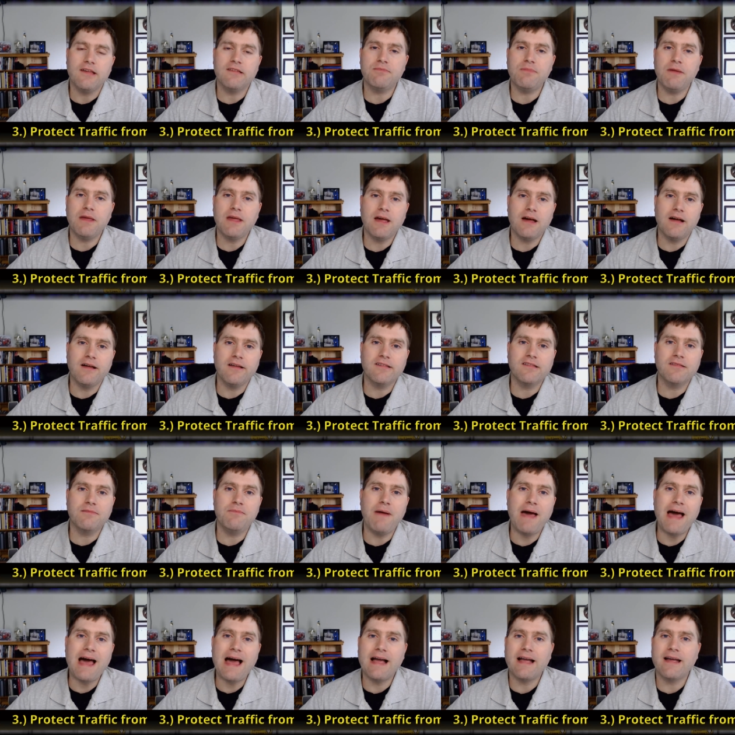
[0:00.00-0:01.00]
is because
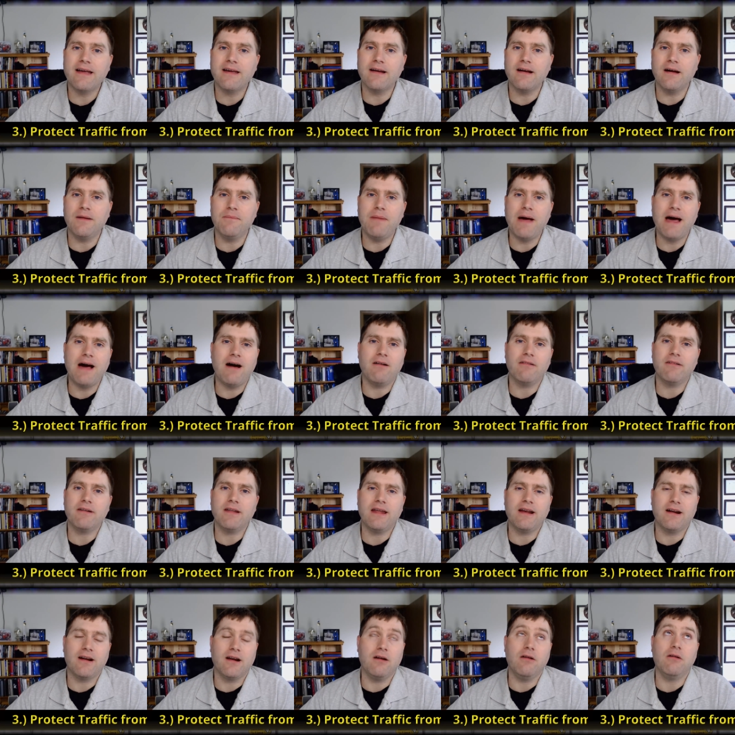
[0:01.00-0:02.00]
back about,
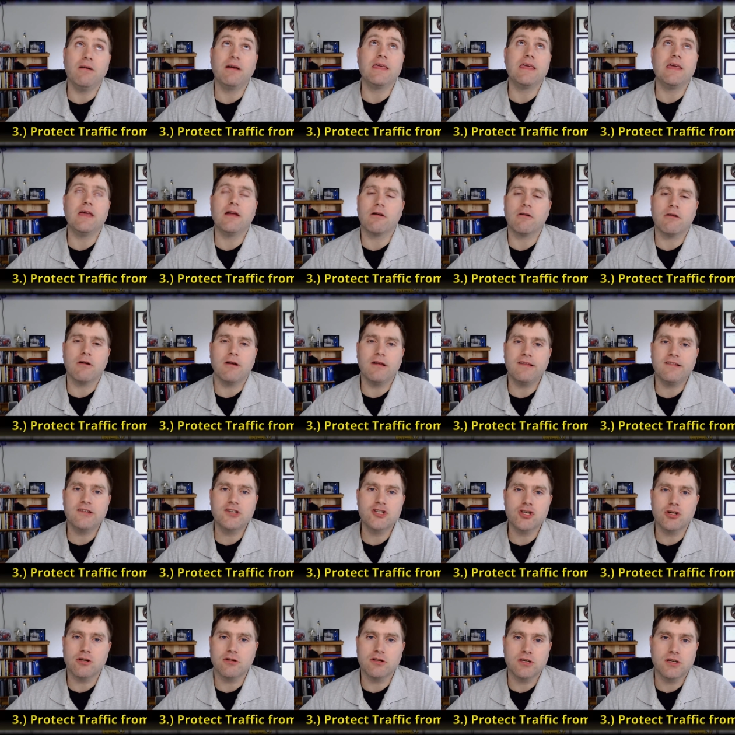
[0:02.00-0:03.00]
I don't know, a
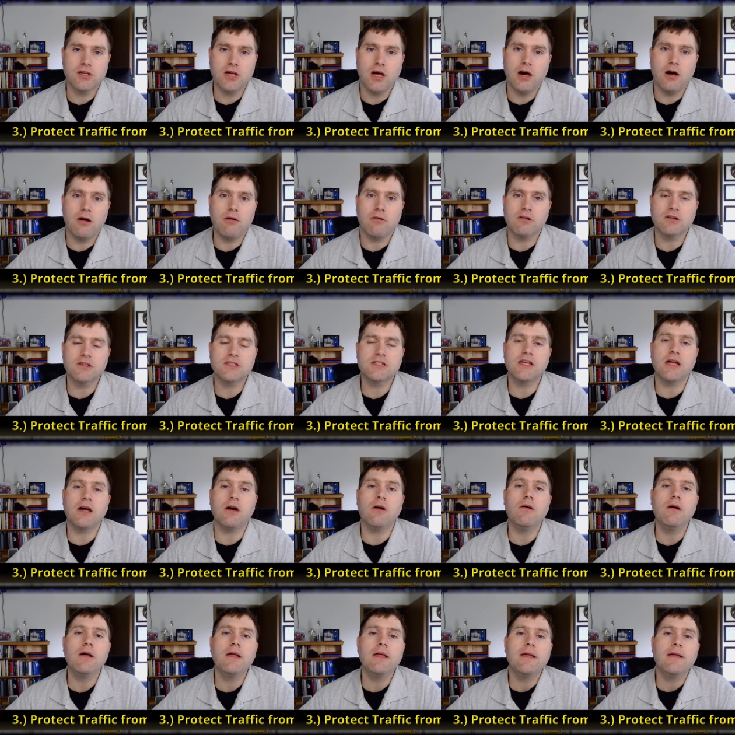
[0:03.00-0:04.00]
year-ish ago or
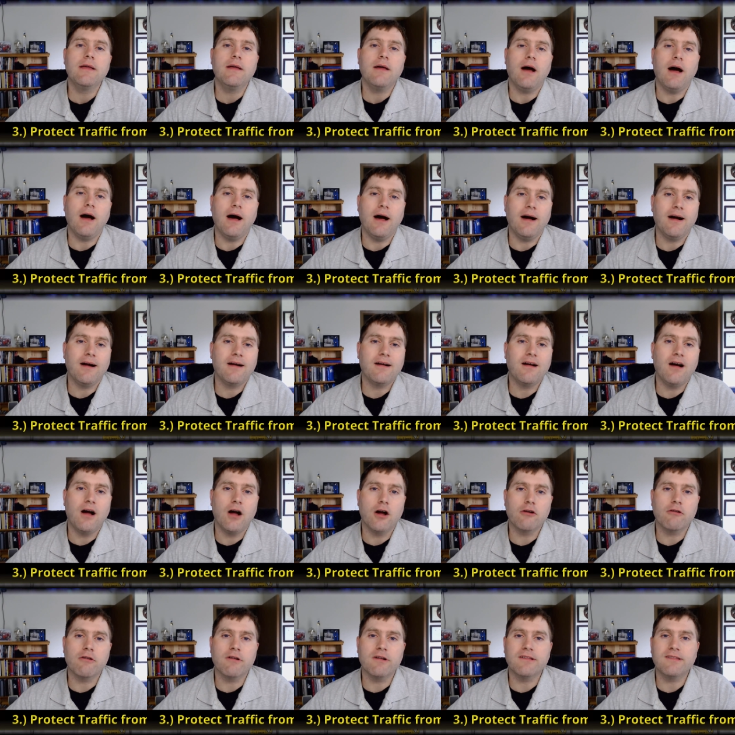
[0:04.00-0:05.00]
so,
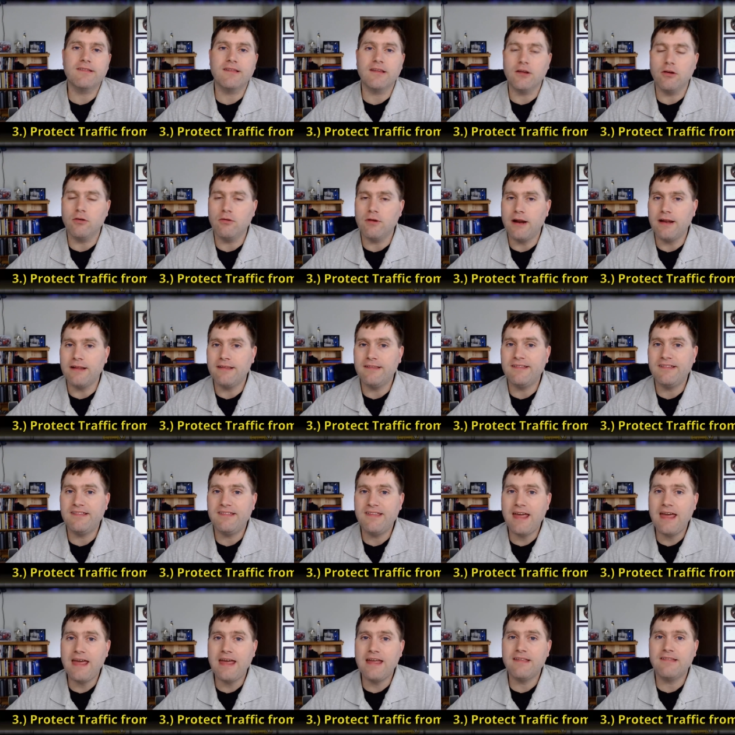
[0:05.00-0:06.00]
Congress in the United
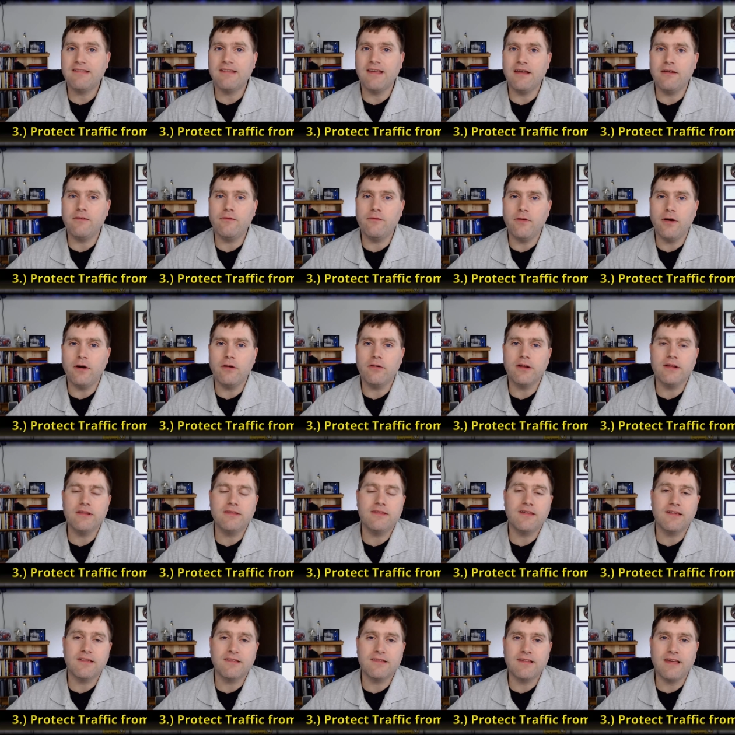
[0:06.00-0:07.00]
States had
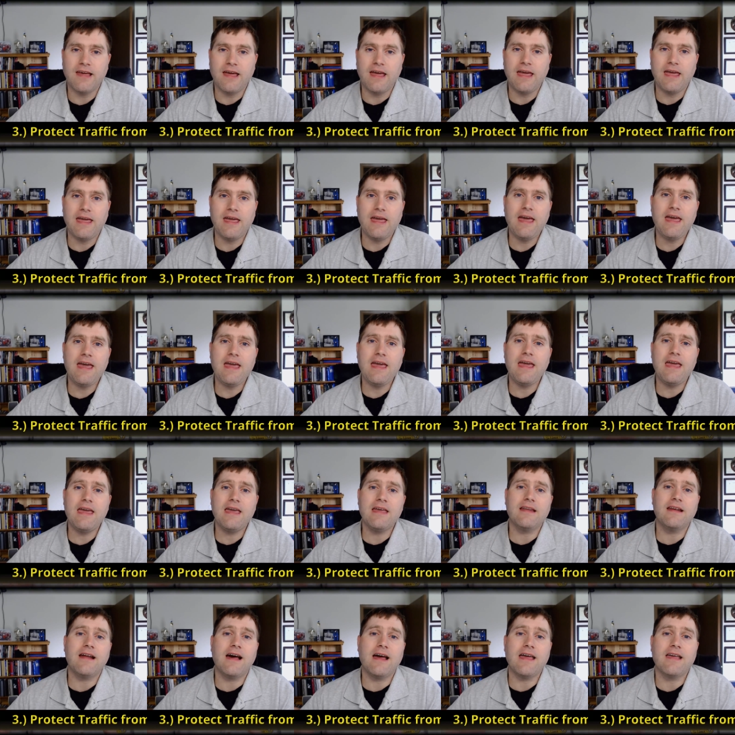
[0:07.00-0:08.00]
voted to say,
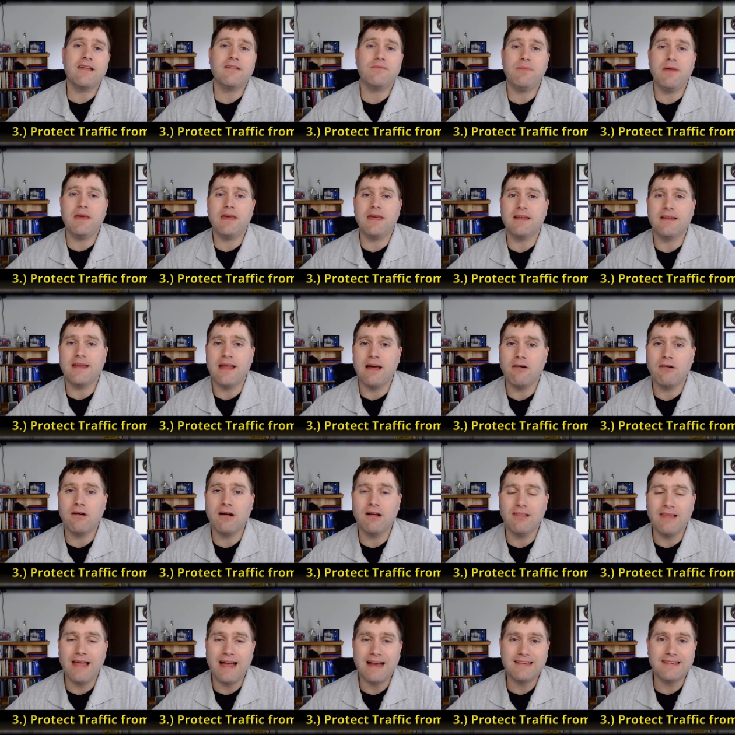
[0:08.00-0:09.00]
hey, an ISP can now
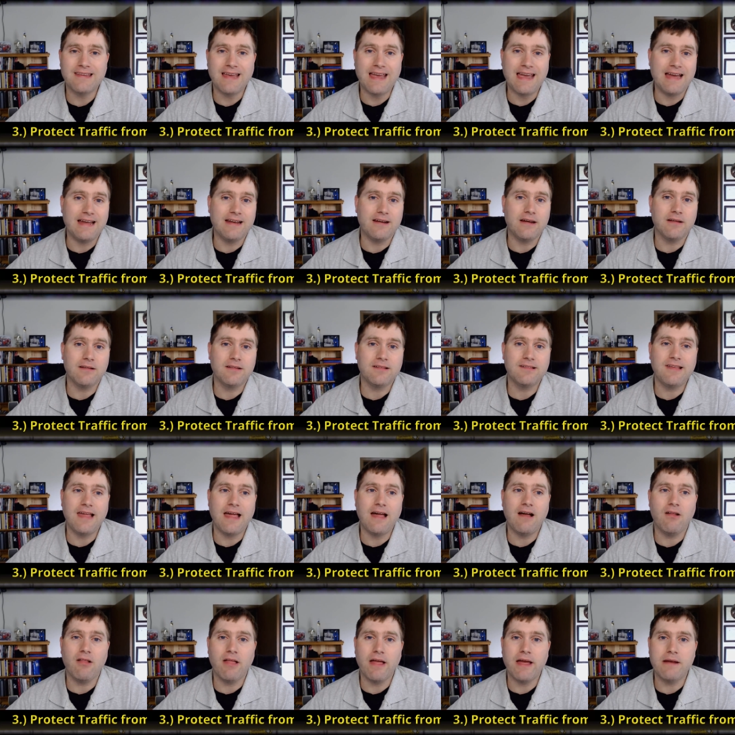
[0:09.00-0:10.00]
collect and
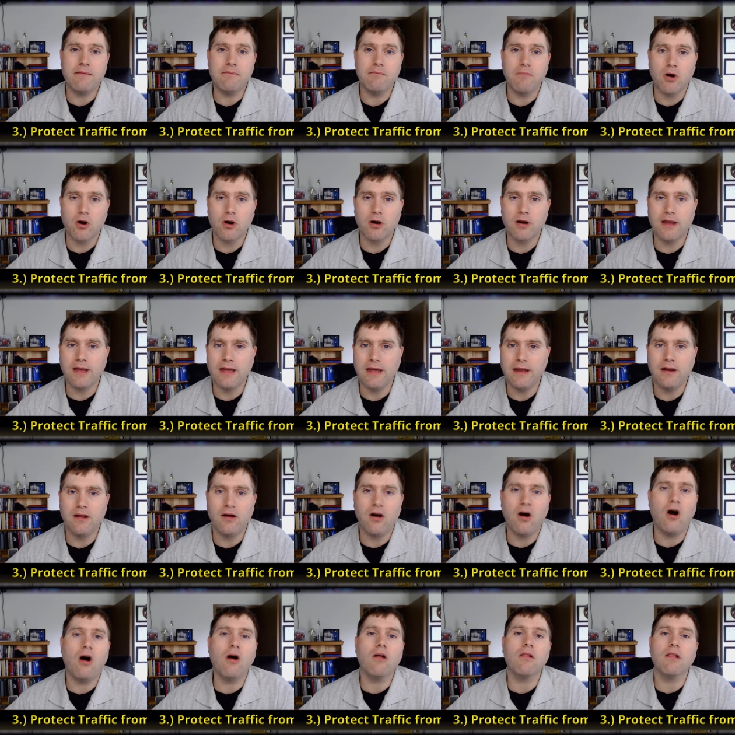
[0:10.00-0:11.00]
sell and market
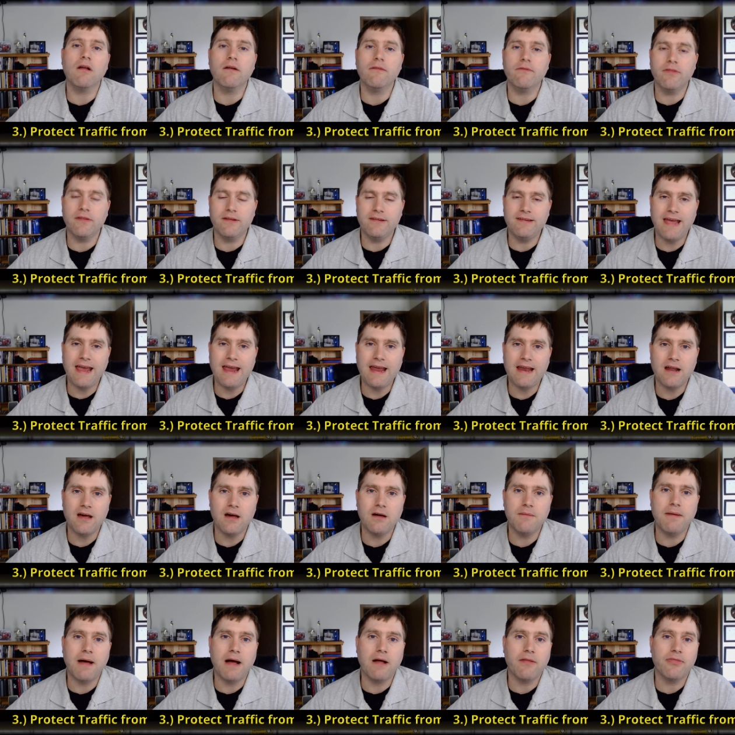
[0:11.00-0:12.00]
all of the data
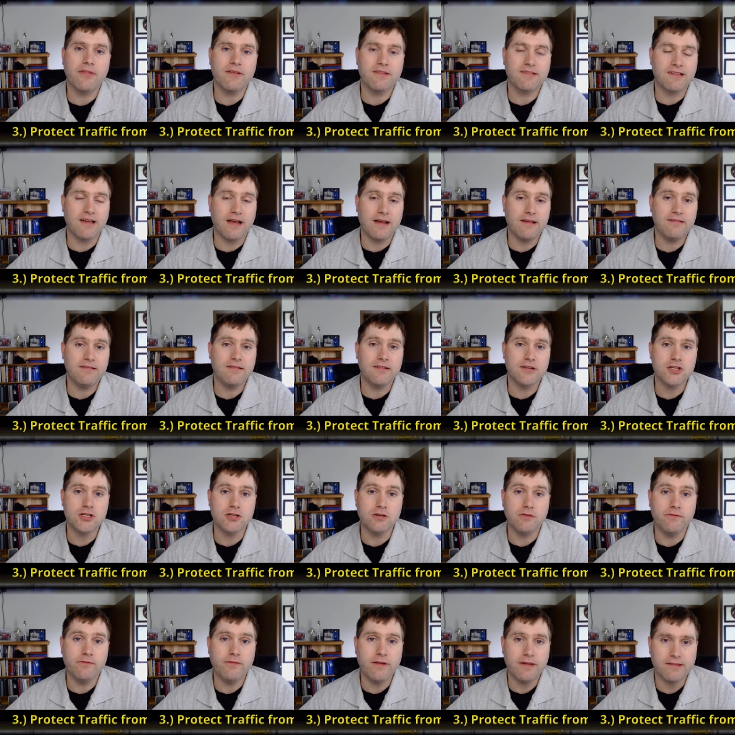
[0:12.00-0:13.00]
about the sites that
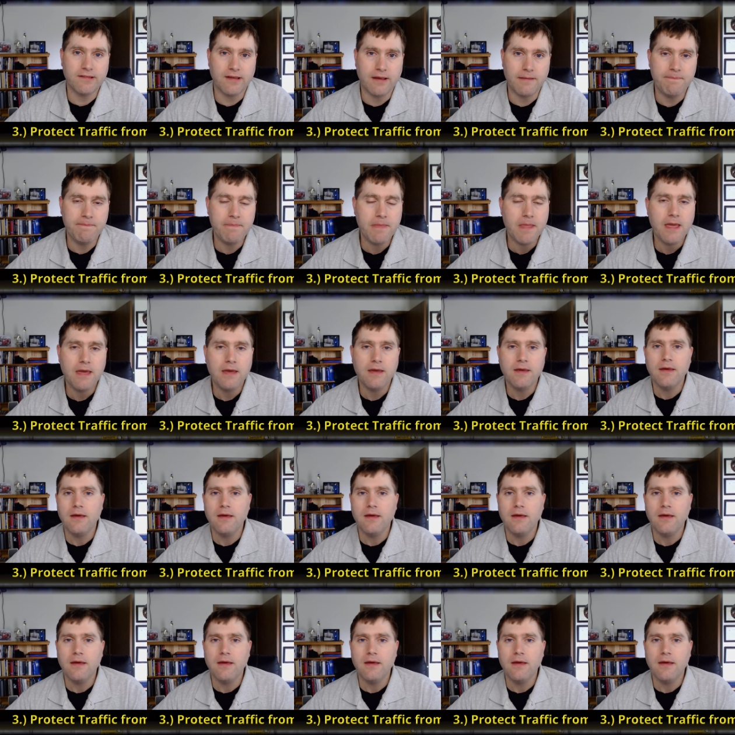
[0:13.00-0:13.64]
you visit.